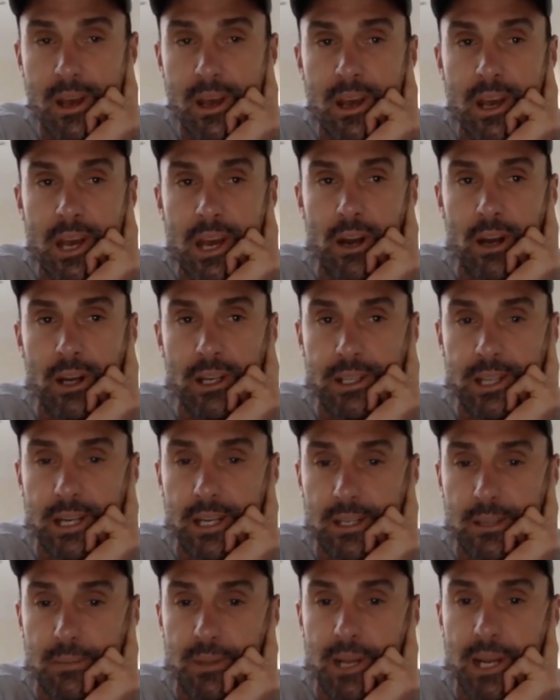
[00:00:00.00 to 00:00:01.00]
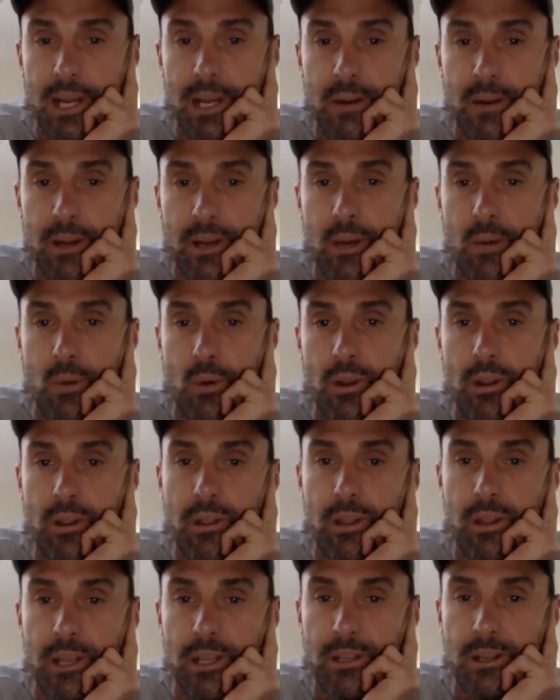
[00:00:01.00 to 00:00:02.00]
and I start to plan, okay, what are the
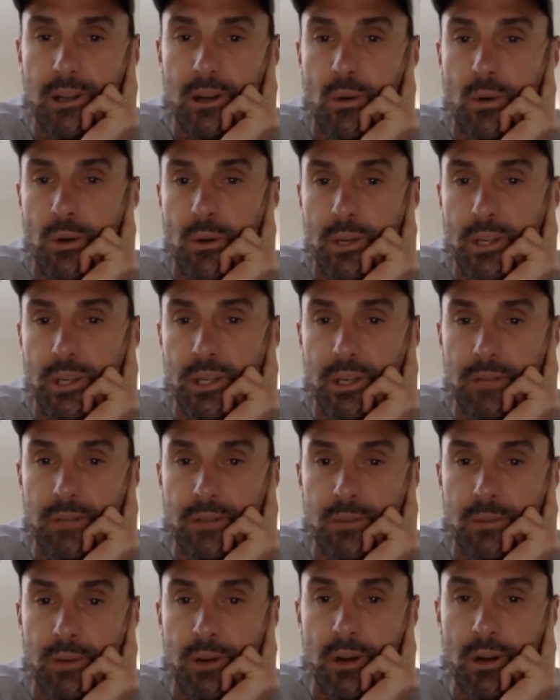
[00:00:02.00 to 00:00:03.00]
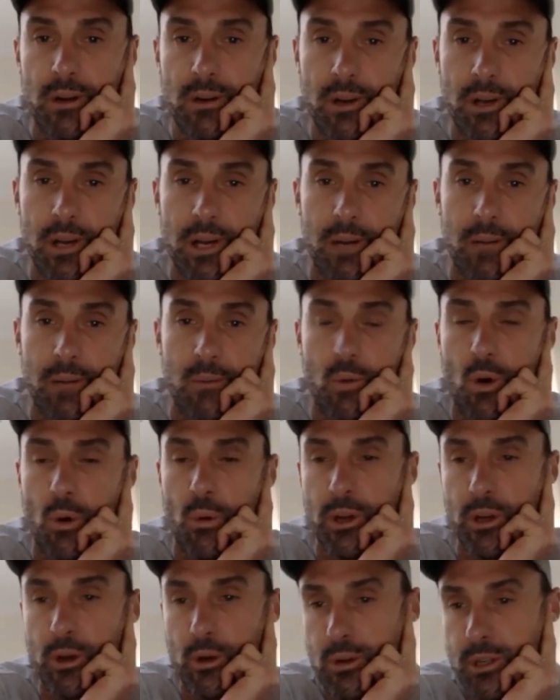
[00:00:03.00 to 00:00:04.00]
things that I want to achieve tomorrow? What
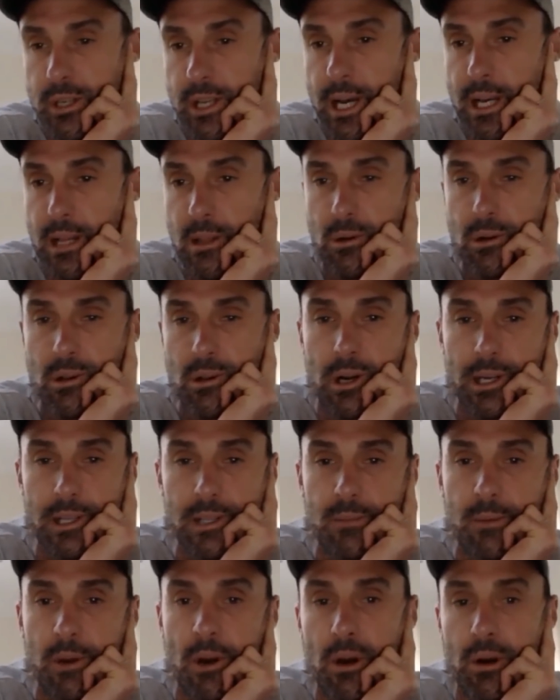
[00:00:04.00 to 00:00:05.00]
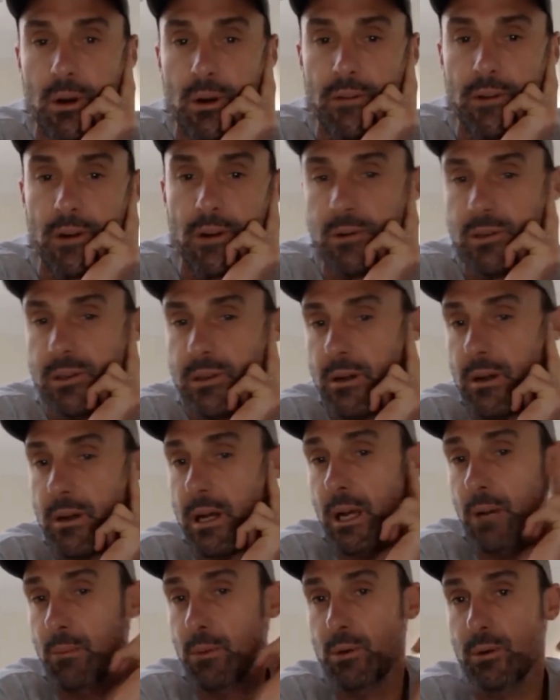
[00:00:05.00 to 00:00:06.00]
would a good day look like tomorrow? If I was
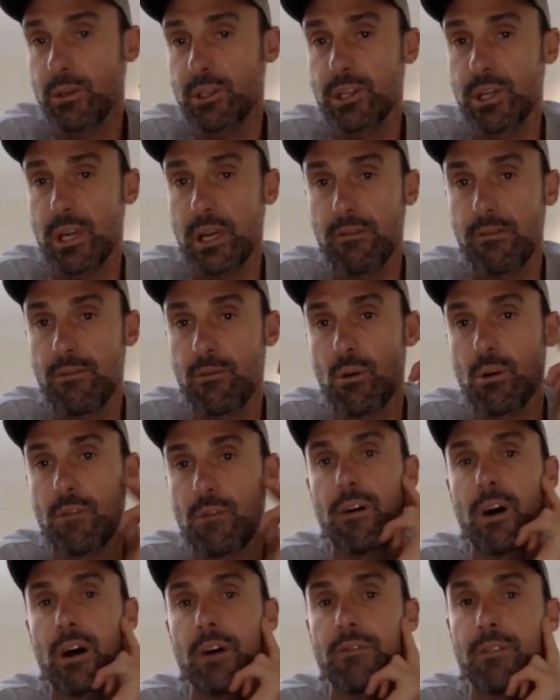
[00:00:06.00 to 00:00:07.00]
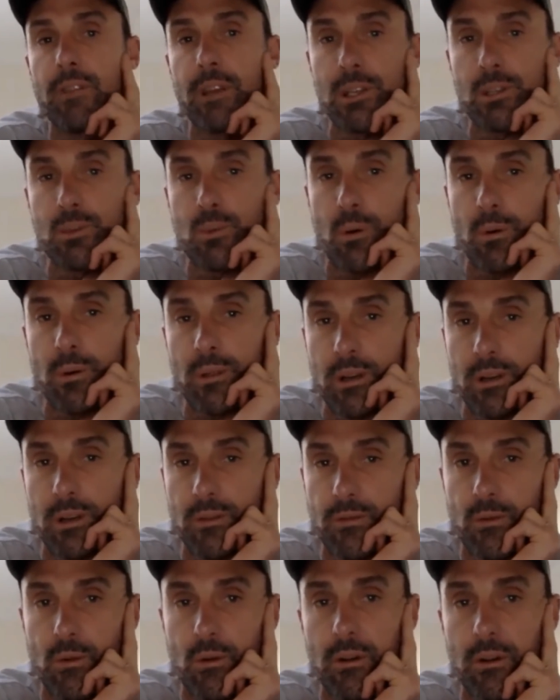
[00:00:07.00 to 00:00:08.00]
able to achieve 4 or 5 things, what would
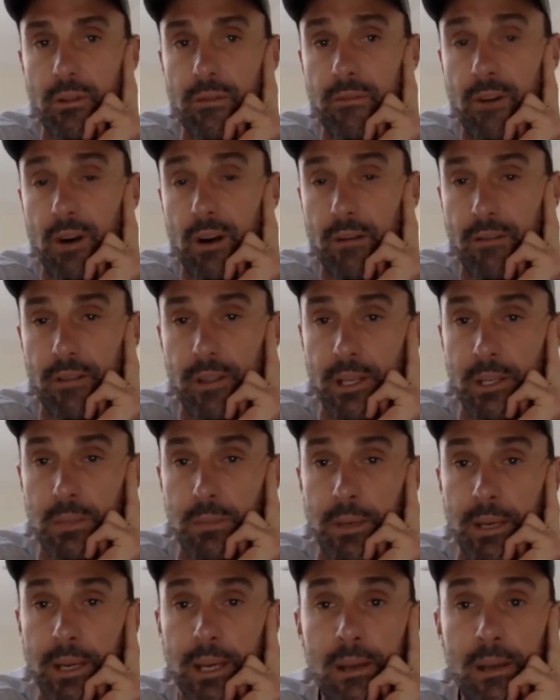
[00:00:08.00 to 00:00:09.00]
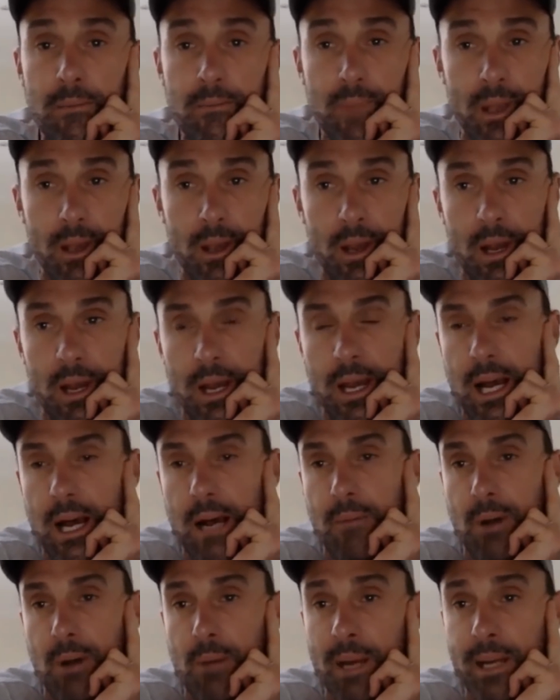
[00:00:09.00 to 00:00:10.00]
those 4 or 5 things be?
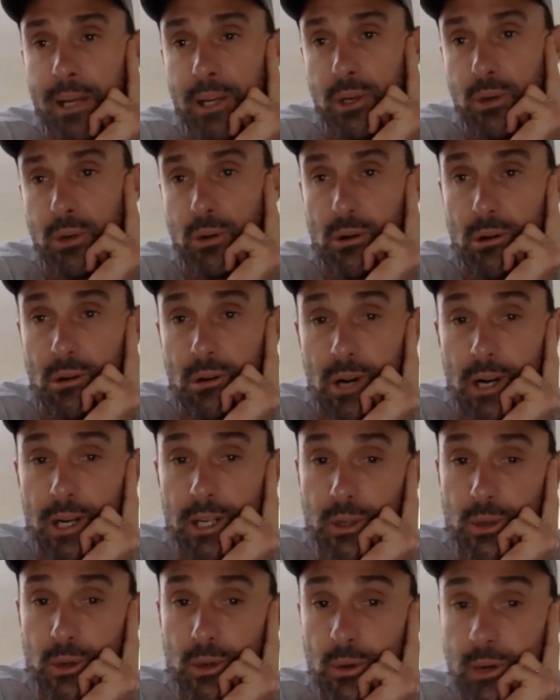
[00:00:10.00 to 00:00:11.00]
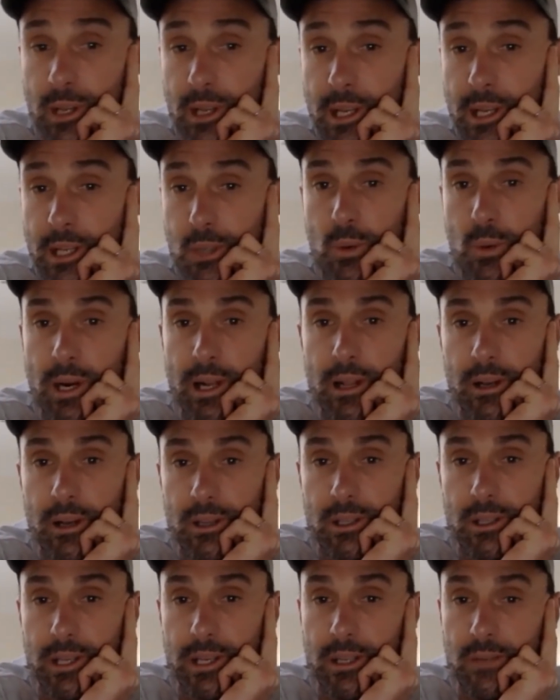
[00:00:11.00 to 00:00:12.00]
I make sure I do at least one of
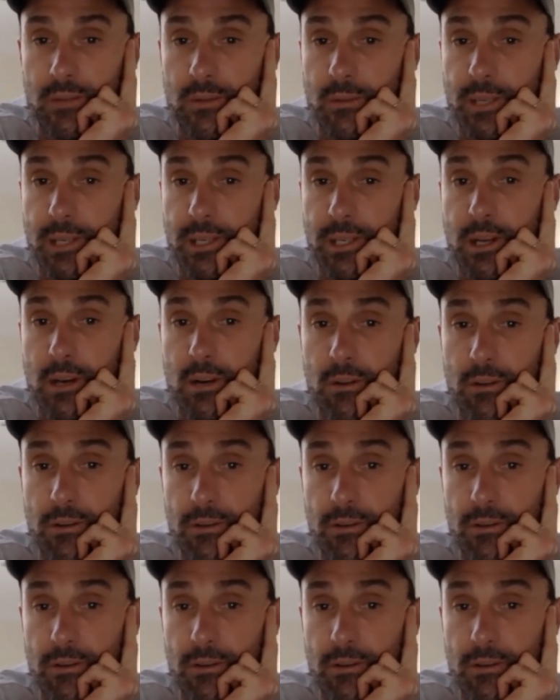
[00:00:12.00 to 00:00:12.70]
those things for myself,